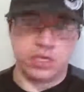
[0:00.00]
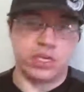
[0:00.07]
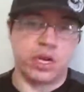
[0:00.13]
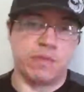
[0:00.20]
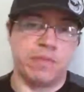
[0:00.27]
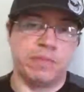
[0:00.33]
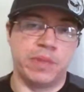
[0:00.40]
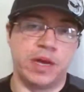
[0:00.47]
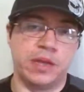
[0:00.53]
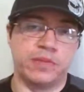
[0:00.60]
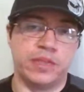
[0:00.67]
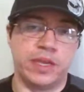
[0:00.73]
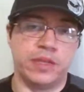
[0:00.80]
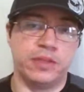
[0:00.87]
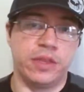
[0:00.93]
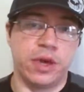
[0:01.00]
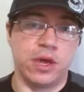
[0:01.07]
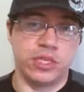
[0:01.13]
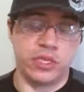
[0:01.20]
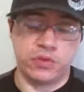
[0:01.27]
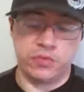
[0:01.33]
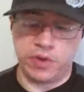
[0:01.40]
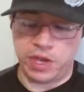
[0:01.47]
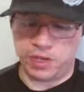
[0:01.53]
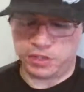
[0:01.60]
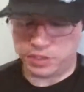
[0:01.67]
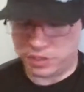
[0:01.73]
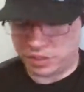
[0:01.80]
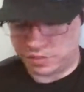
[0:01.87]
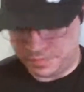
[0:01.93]

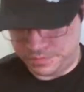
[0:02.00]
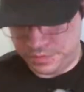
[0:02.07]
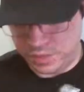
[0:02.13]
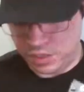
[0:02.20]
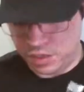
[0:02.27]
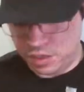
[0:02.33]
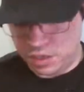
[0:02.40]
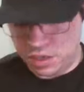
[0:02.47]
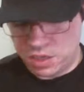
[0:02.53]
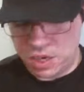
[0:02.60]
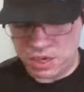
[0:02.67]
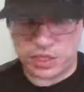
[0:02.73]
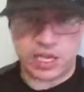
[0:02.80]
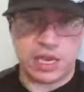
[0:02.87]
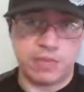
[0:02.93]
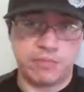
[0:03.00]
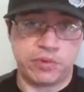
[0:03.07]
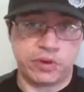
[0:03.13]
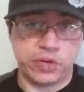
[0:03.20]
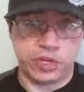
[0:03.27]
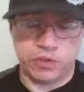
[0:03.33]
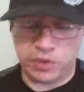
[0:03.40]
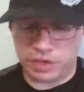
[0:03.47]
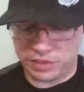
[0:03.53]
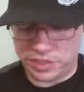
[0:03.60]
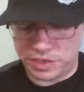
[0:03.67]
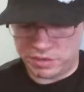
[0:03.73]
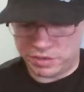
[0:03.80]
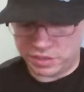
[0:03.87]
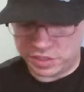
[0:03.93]
yerbamate.us. And it came pretty
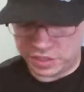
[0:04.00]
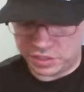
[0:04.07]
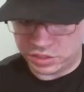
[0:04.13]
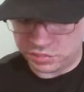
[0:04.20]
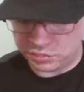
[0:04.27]
quickly. I was kind of